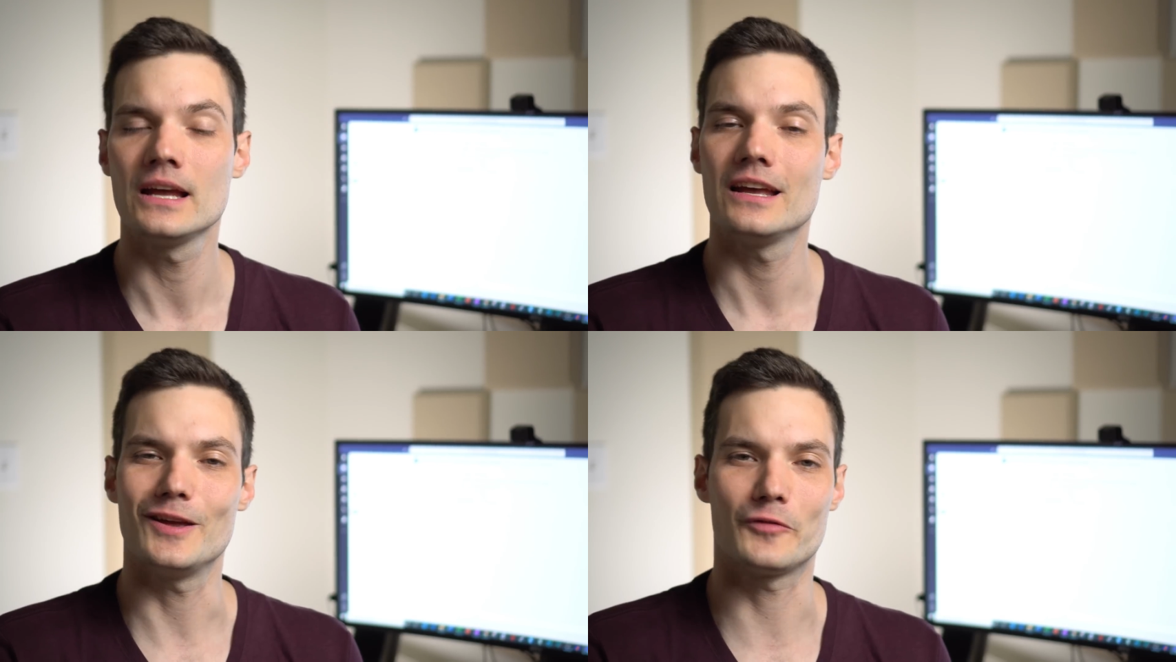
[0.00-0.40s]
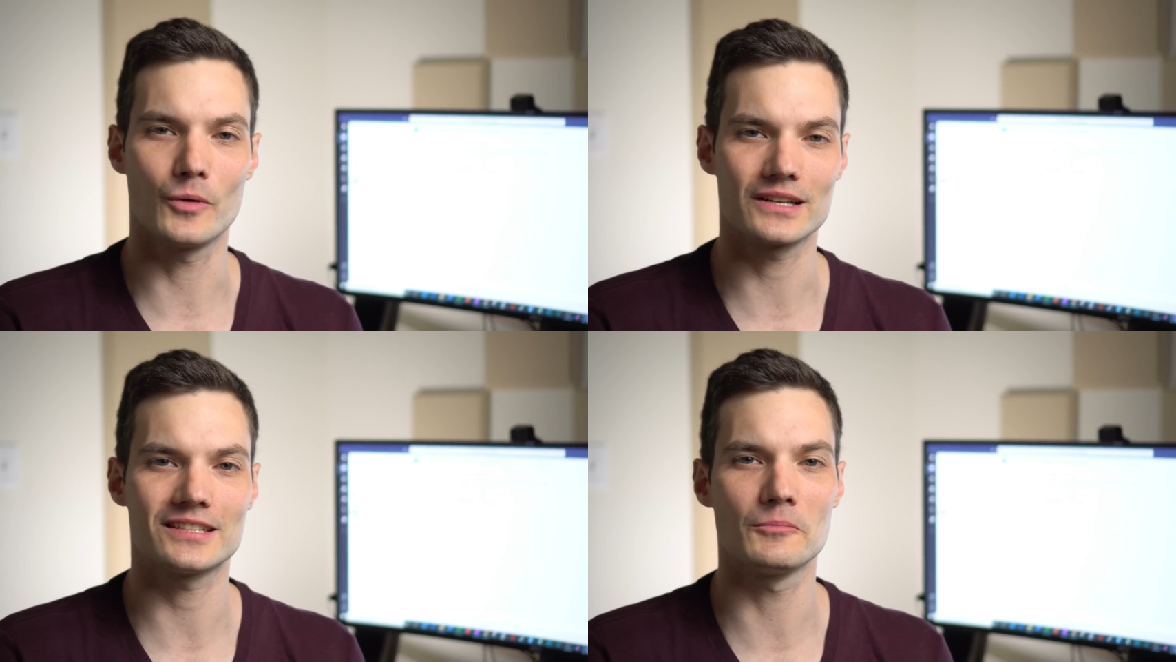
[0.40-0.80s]
If you
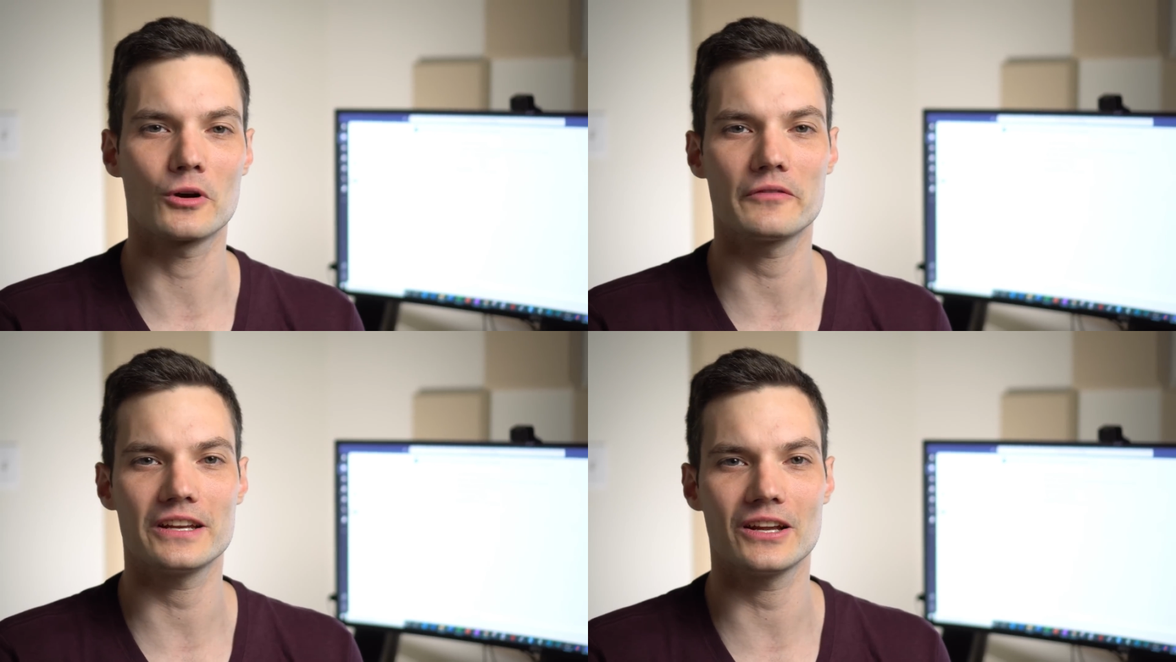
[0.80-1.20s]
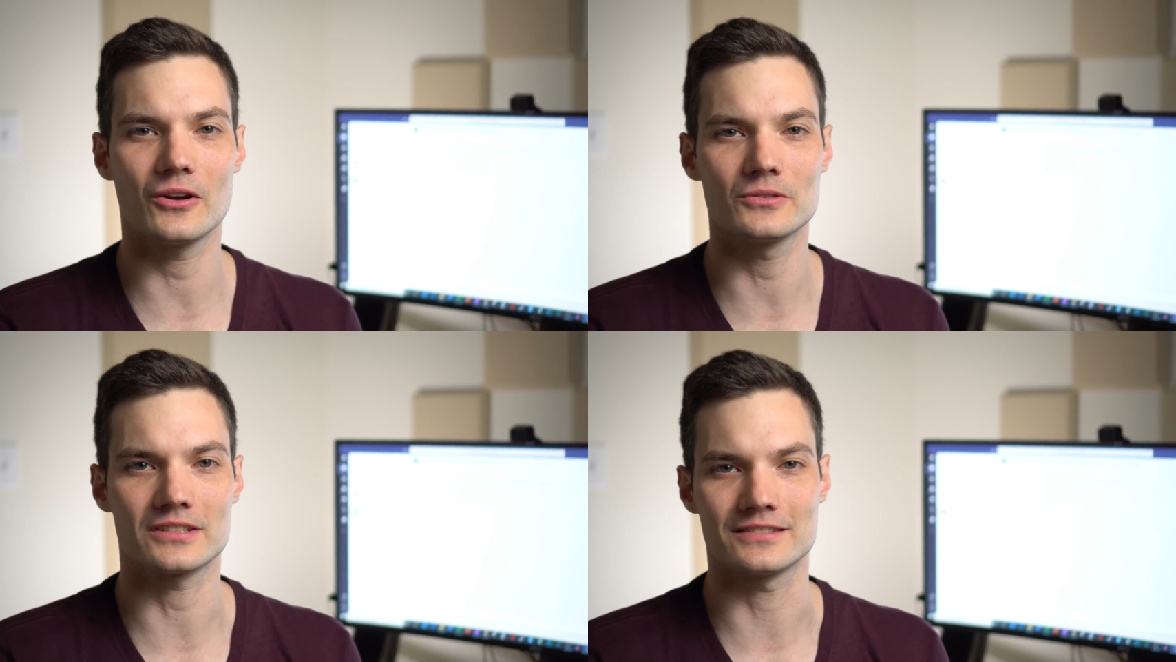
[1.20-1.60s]
want to see more
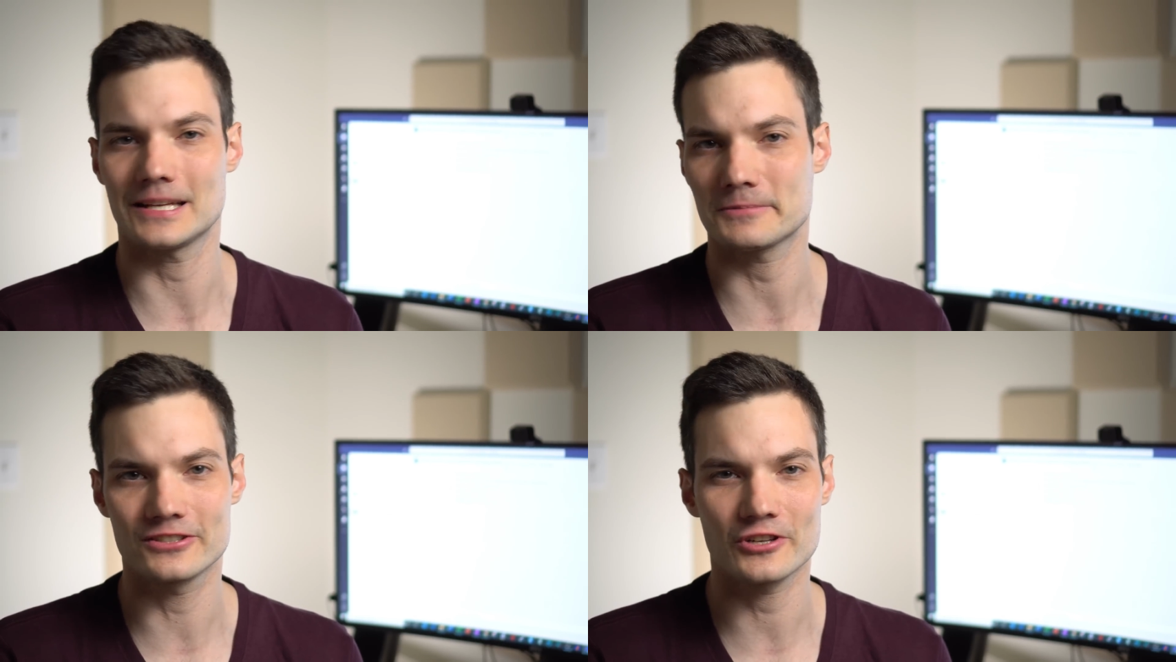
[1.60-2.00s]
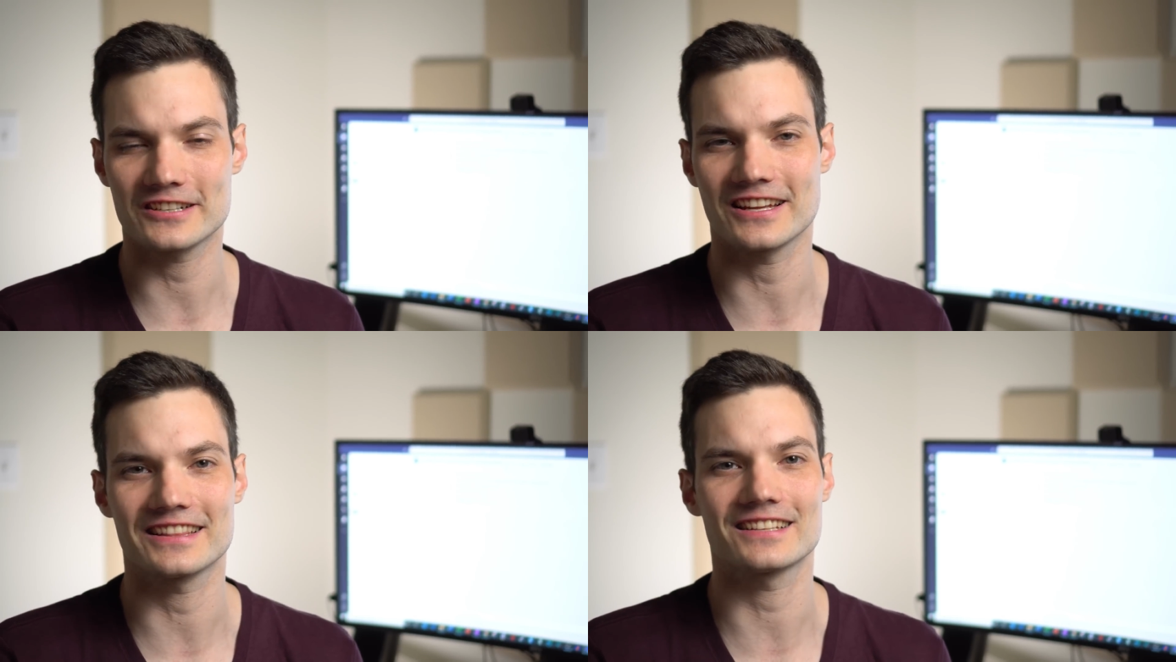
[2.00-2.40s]
videos and tips and tricks
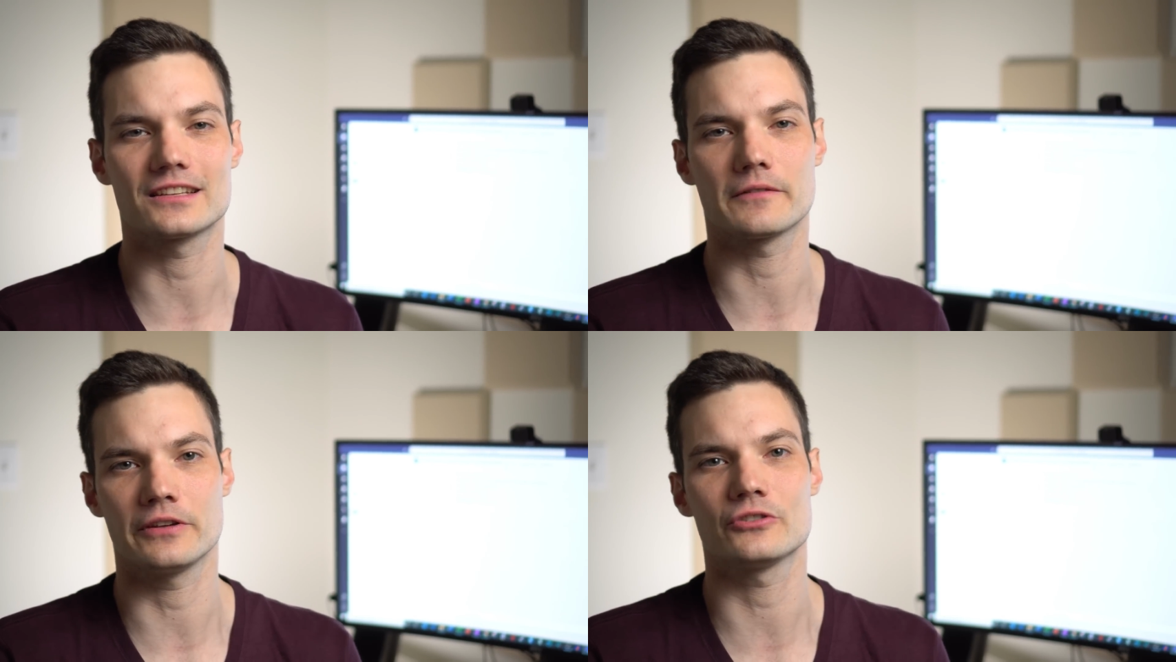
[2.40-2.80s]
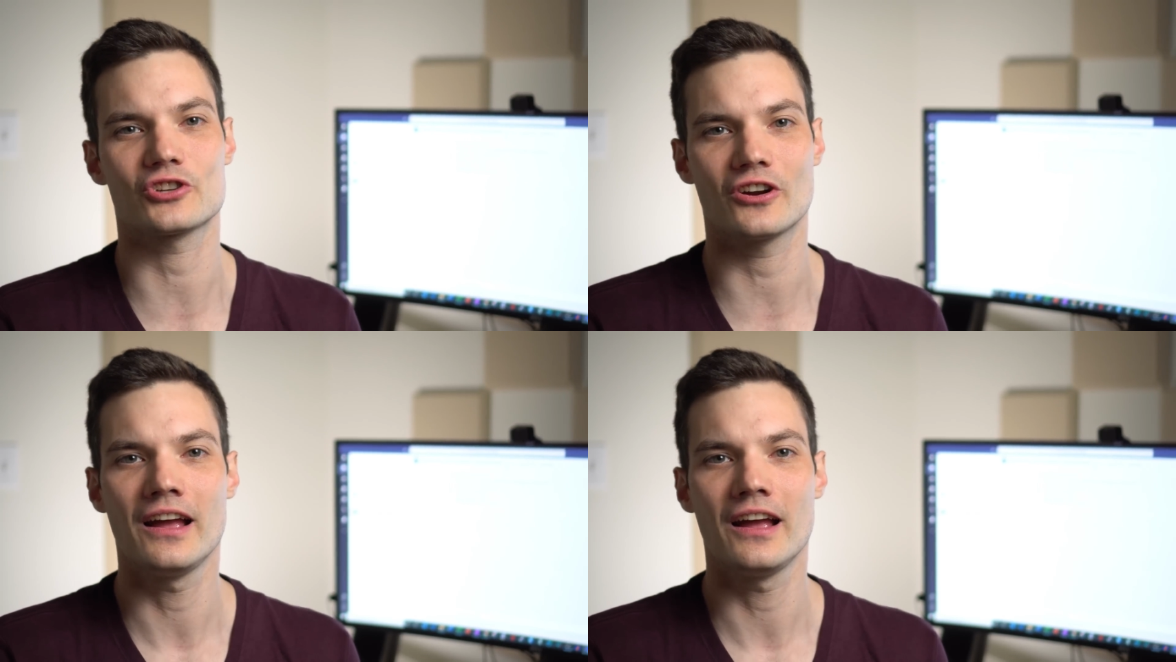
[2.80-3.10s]
like this in the future,